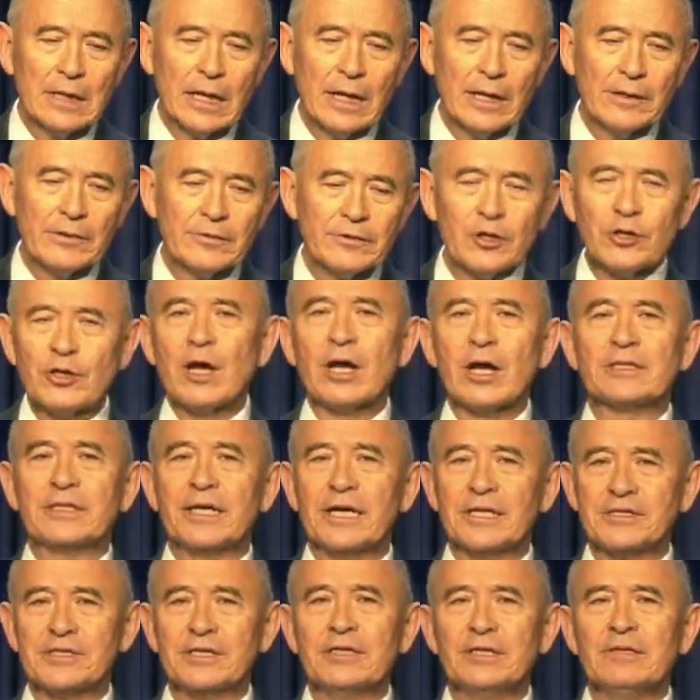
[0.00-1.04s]
they're not
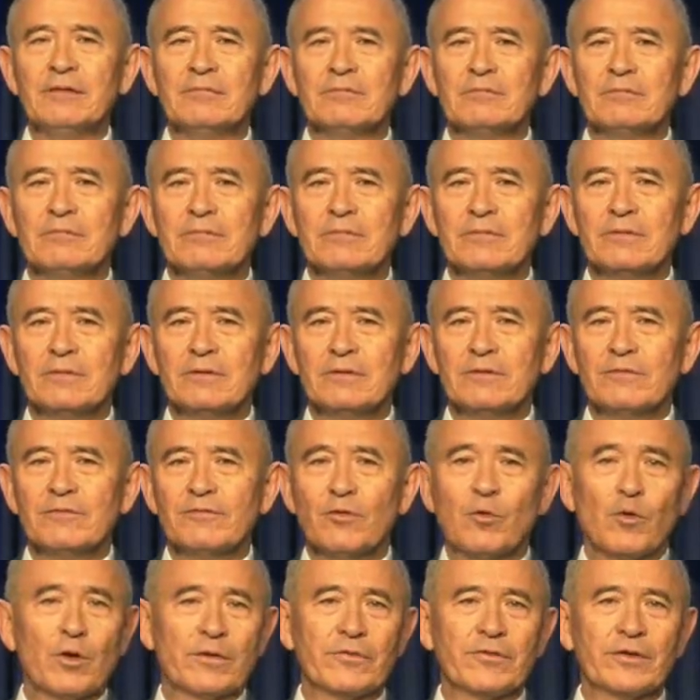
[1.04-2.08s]
tested, for
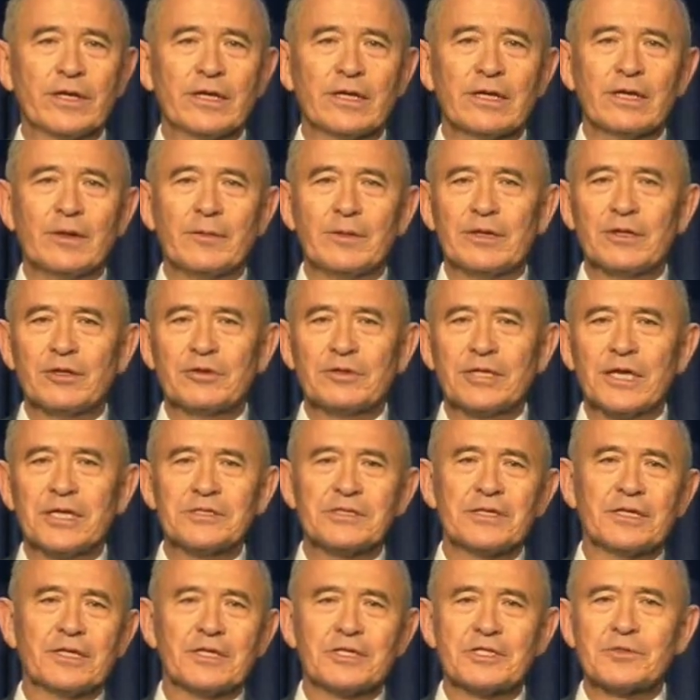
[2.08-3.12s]
one thing. I mean, they're
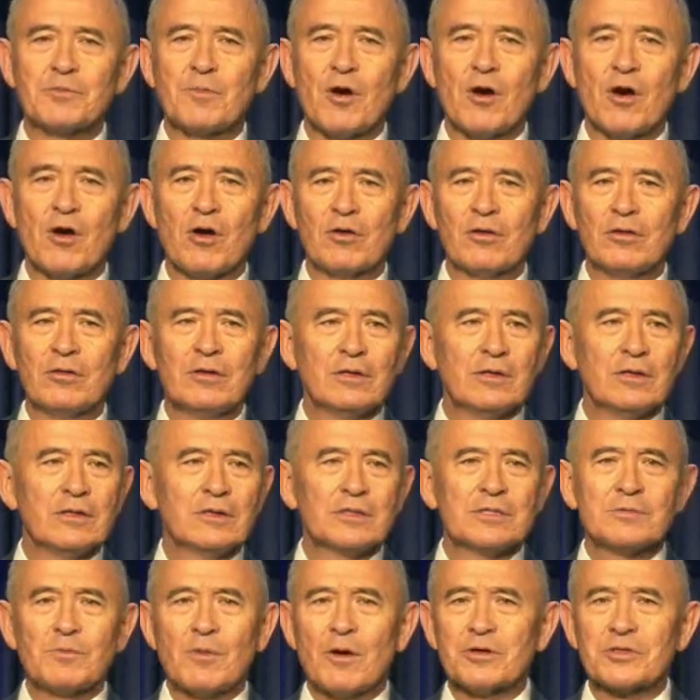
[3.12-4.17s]
tested in small
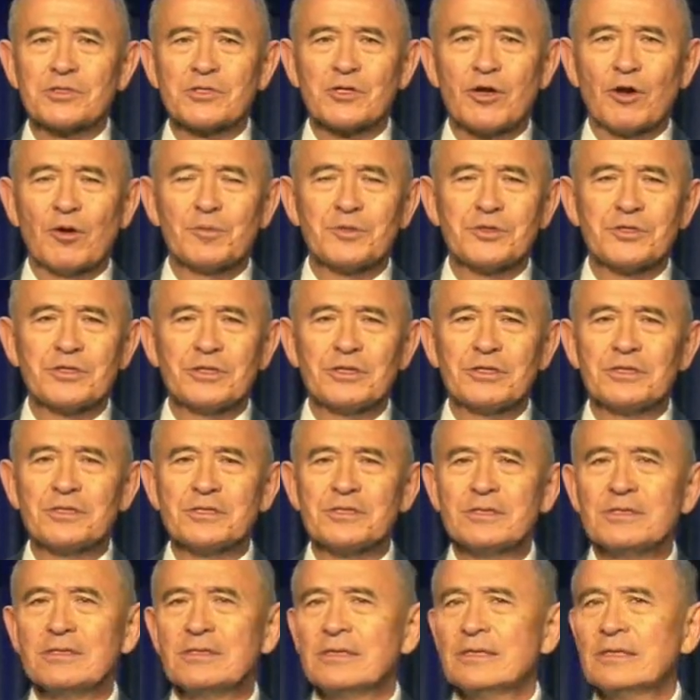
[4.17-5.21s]
small skirmishes,
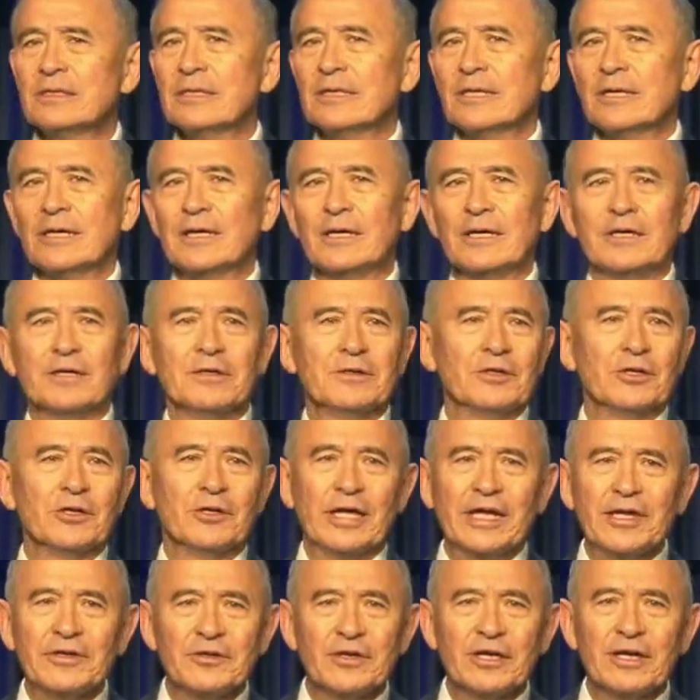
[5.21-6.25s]
uh, you know,
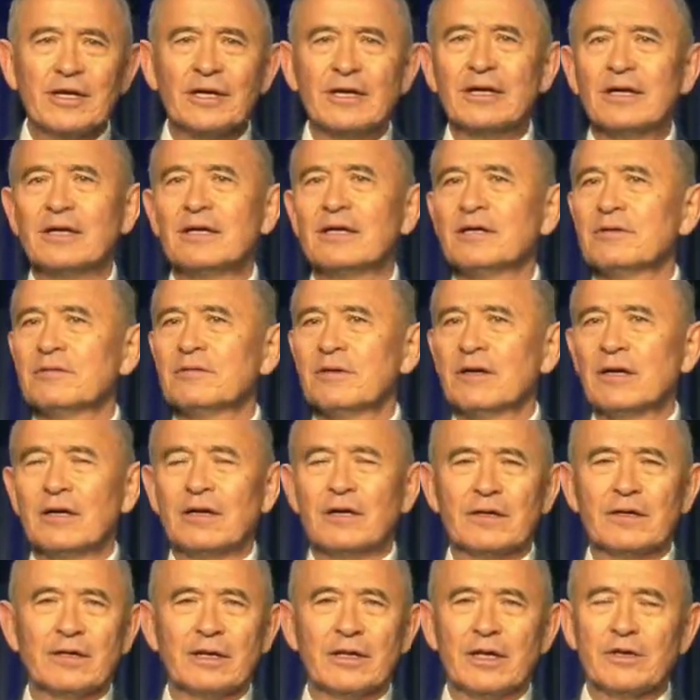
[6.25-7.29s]
India uh,
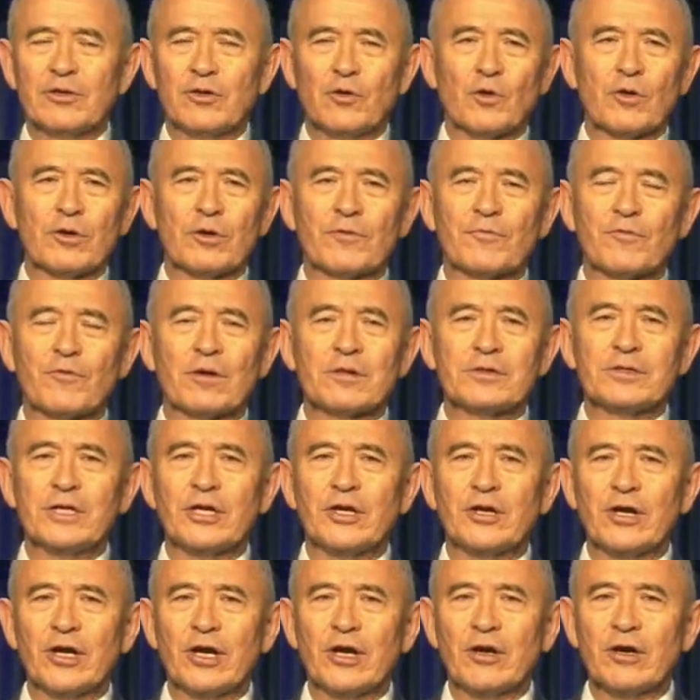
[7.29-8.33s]
and the northern frontier
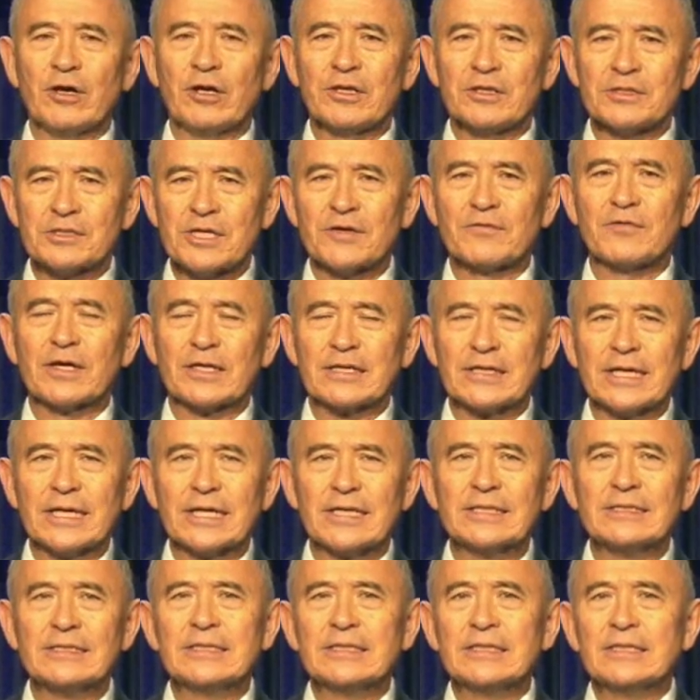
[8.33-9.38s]
area and stuff like that.
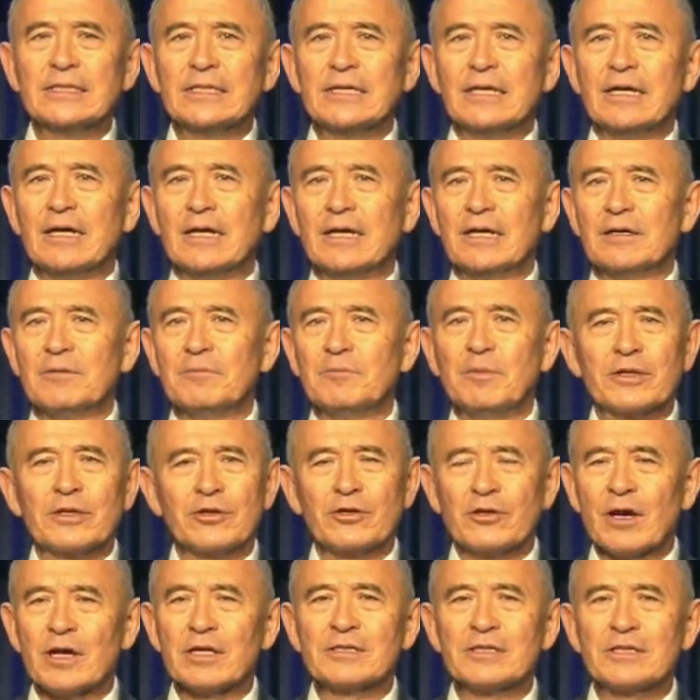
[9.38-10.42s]
Uh, but they're
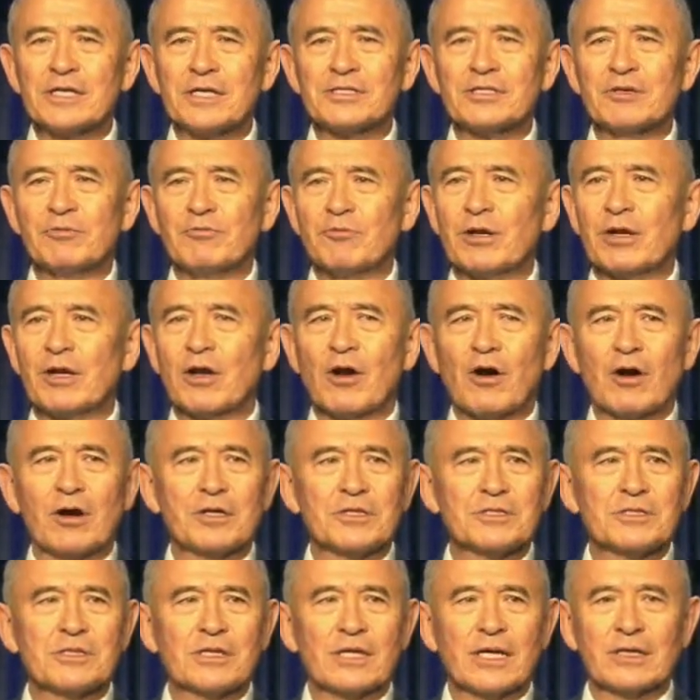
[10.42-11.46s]
not tested writ
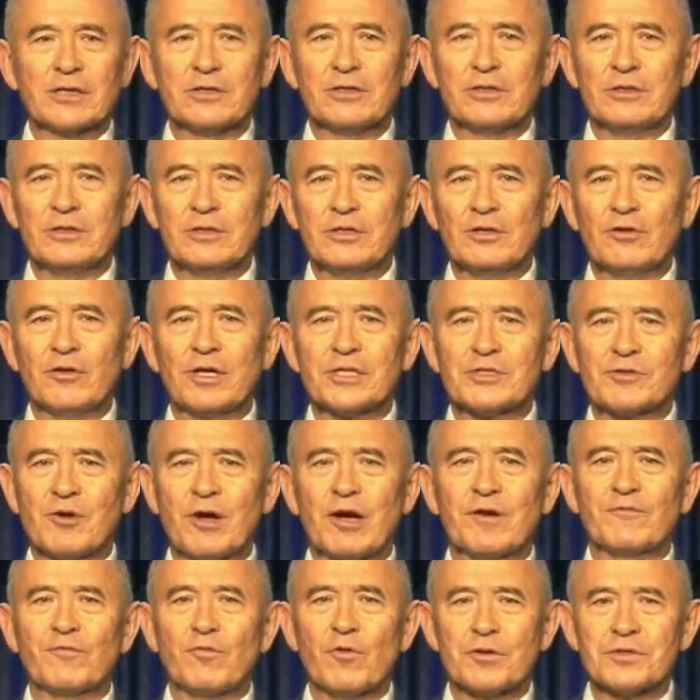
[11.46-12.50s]
large like U.S. ground
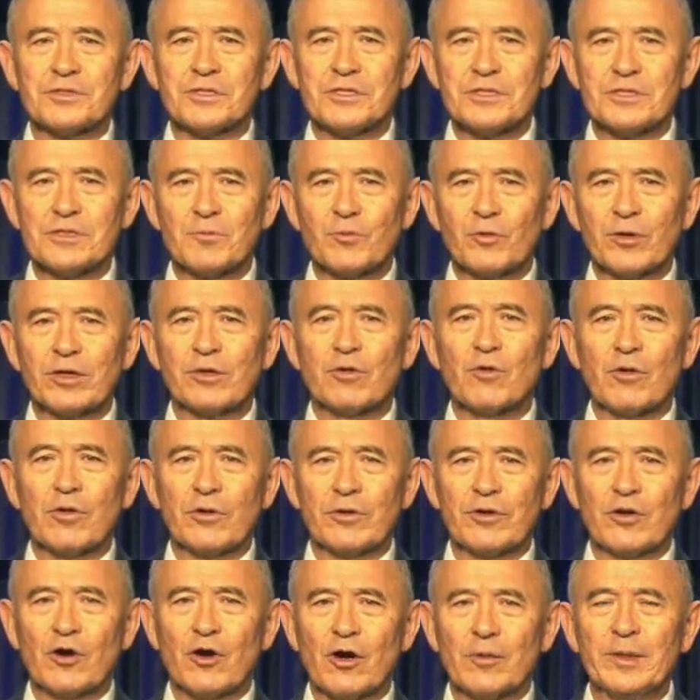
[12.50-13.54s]
forces, the Marine Corps, and
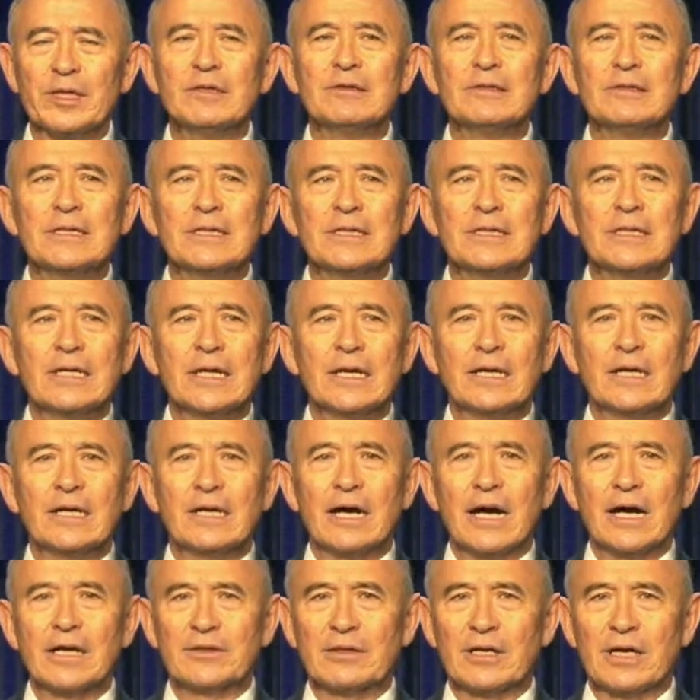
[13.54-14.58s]
the Army.
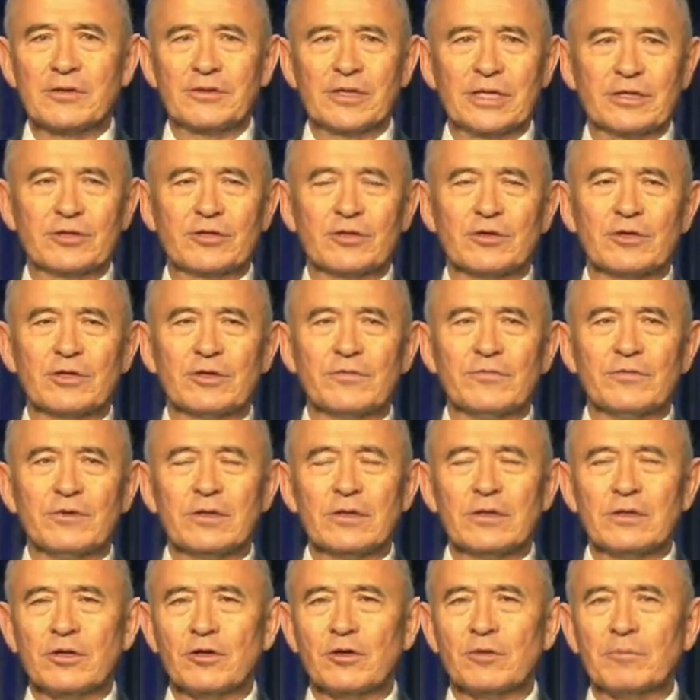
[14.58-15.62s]
Uh, I, I, think their,
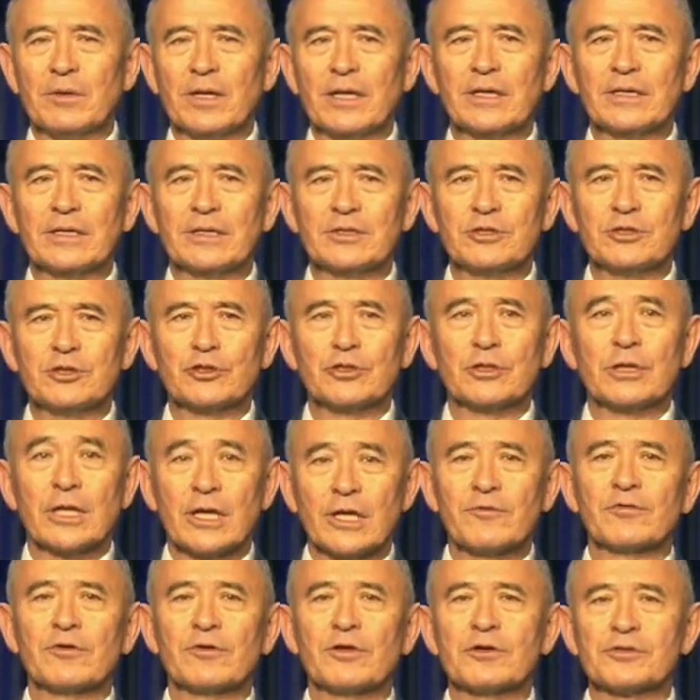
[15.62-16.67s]
their ability to
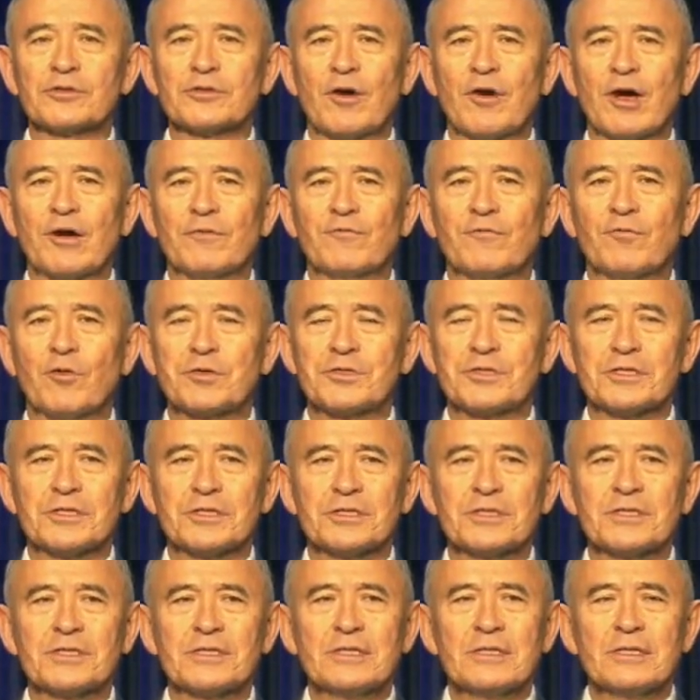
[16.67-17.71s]
deliver those ground
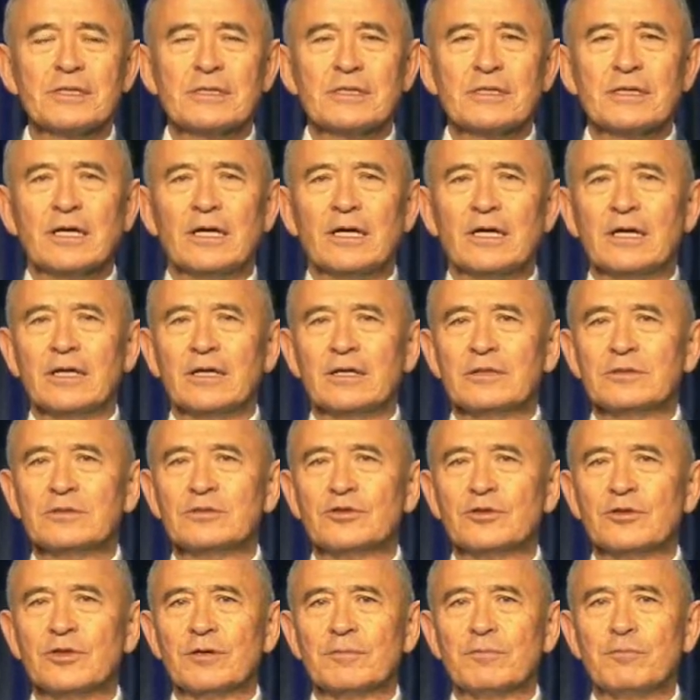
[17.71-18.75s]
forces uh, to
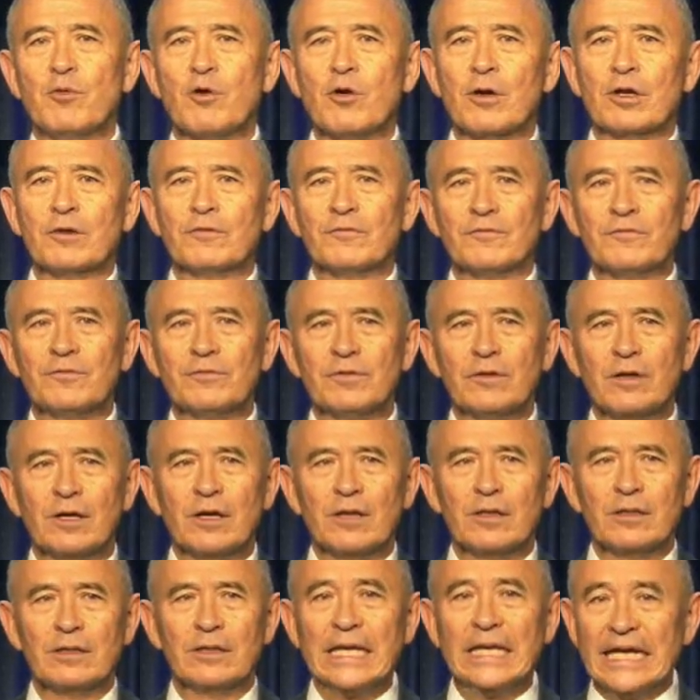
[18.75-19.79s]
the point of uh,
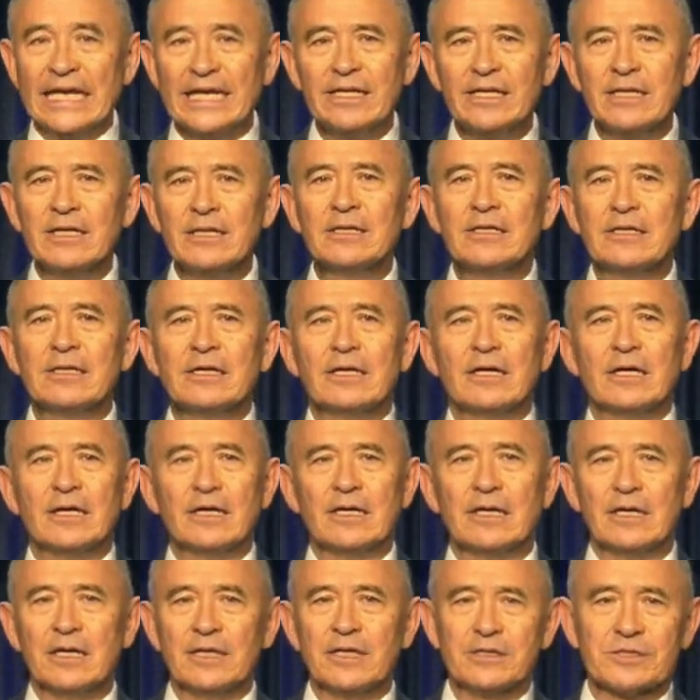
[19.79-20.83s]
need uh,
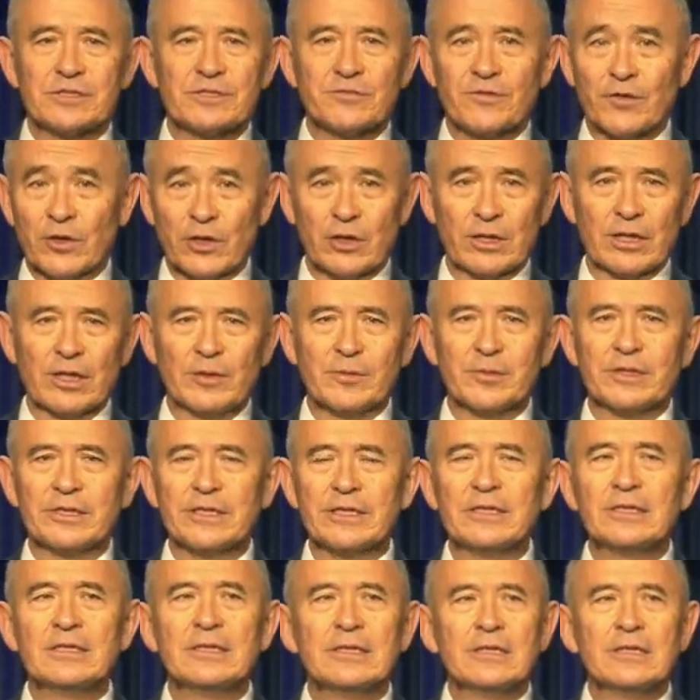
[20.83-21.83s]
is severely limited.